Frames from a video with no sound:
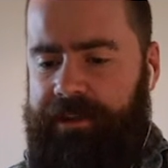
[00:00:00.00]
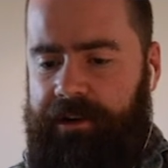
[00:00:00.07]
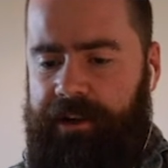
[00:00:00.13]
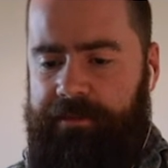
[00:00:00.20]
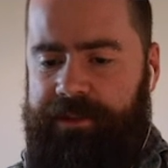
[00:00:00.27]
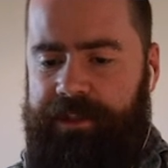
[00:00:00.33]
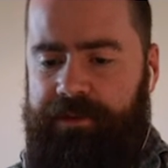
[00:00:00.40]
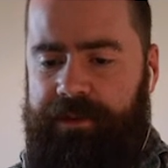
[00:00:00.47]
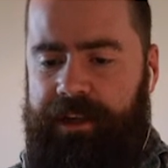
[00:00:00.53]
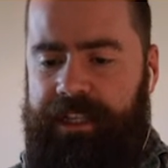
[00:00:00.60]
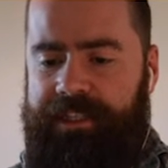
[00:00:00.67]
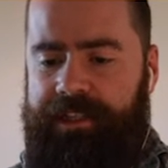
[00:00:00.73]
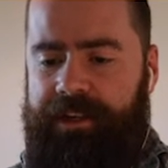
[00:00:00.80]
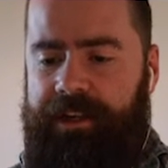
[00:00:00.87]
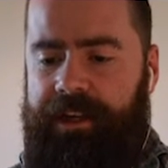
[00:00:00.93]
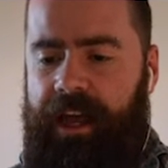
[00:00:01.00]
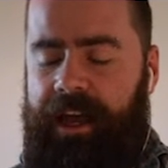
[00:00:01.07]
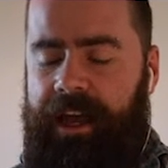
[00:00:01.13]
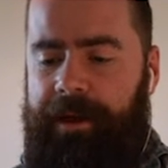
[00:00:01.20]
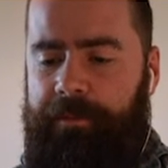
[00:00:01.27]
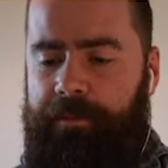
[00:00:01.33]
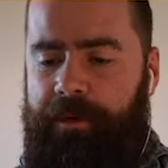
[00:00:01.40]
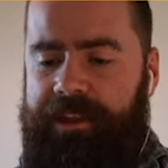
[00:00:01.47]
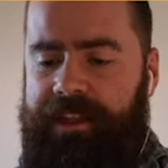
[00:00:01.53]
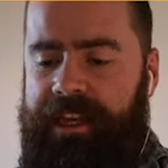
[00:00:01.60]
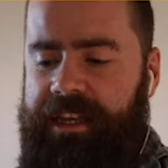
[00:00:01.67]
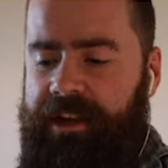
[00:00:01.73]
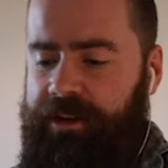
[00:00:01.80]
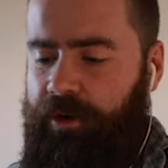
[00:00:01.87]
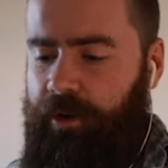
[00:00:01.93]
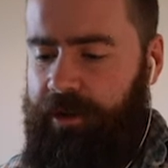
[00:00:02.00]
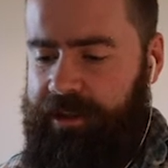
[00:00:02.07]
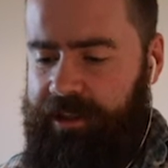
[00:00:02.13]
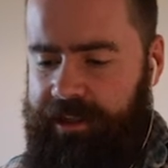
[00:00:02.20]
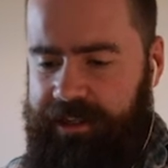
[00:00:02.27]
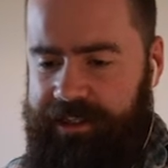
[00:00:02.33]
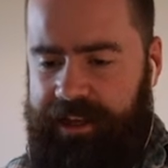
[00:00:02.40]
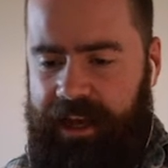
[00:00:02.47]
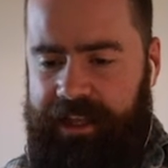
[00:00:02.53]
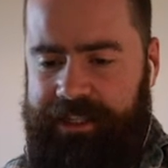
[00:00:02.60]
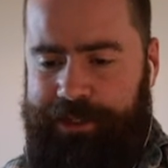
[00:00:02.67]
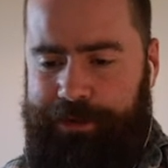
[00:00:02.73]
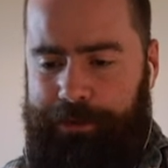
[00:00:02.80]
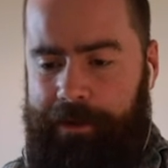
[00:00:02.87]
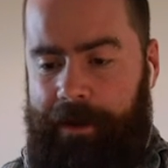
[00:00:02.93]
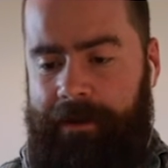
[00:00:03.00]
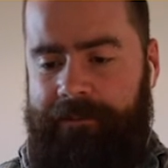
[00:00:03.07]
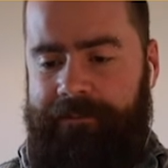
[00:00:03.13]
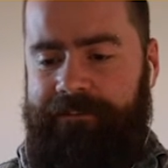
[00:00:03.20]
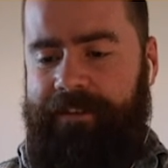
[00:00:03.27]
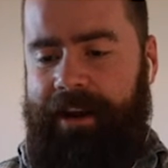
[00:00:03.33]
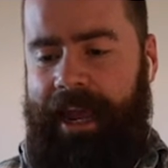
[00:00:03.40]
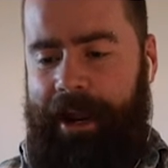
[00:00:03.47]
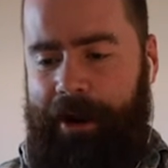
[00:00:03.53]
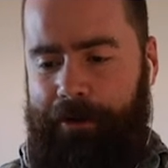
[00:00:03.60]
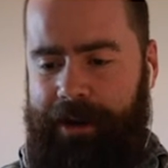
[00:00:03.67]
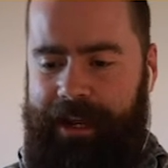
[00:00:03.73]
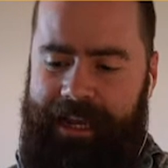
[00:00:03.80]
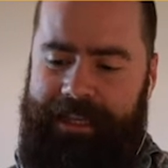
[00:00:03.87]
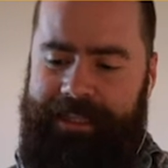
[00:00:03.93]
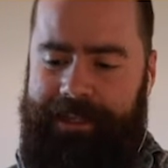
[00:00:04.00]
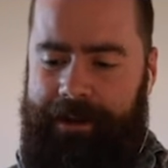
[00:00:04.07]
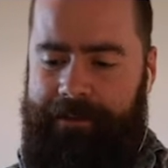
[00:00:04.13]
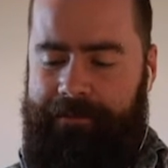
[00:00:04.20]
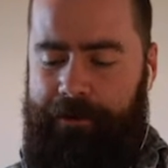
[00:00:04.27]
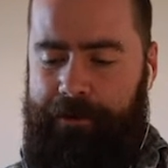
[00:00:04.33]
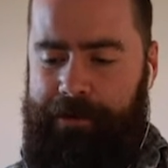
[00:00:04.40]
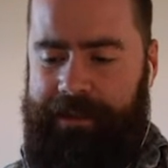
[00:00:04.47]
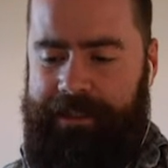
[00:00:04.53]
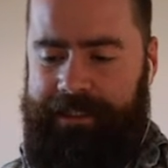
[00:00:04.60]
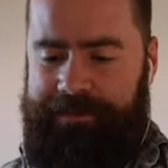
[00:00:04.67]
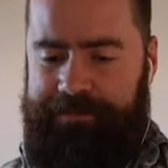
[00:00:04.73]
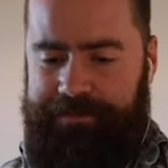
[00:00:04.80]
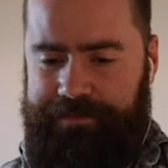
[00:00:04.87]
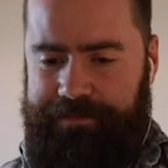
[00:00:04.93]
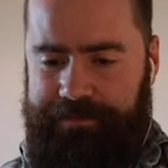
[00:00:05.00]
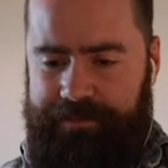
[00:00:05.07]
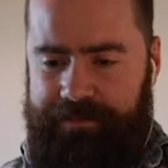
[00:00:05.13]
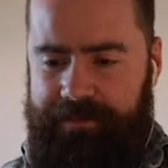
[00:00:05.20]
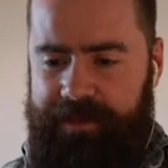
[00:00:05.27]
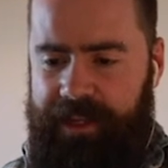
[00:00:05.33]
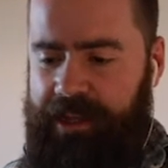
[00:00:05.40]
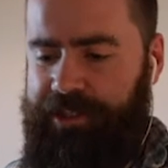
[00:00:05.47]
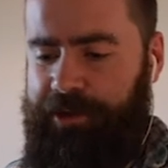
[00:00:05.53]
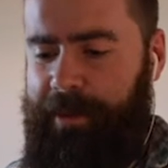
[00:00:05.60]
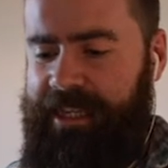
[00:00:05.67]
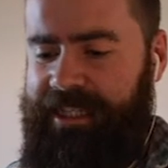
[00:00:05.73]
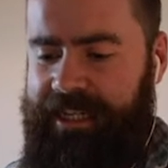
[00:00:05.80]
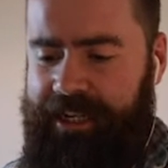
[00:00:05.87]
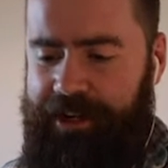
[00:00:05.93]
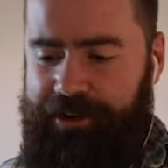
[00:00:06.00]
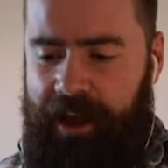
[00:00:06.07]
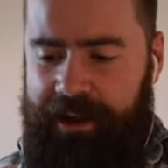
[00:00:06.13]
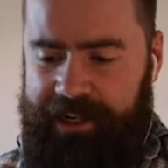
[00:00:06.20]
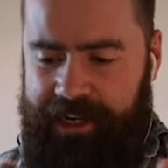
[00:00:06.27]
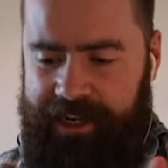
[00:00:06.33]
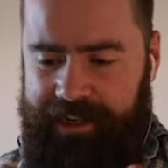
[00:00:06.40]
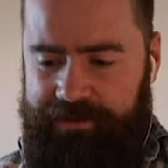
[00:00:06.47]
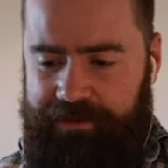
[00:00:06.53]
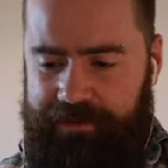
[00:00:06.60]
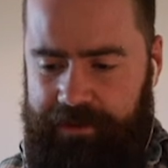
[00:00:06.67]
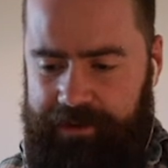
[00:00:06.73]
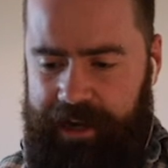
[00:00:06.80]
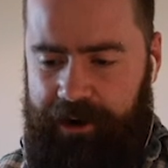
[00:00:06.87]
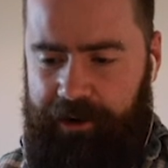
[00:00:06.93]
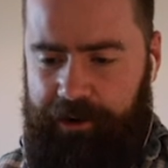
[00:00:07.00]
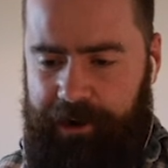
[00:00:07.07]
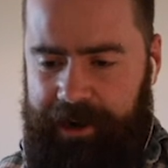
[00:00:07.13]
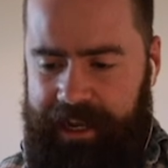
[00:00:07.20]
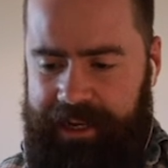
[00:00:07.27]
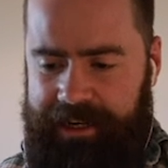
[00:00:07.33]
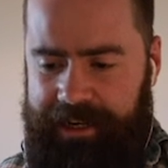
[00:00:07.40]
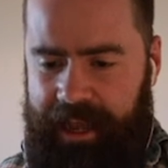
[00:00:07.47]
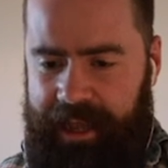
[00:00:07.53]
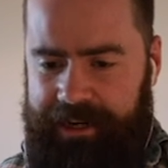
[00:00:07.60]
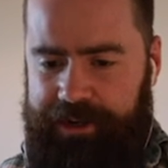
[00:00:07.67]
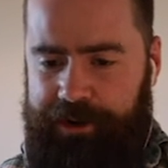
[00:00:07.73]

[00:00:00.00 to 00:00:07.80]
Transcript: Concept outcomes. So it's what they call in the design school flaring instead of focus. So basically, you're not kind of narrowing in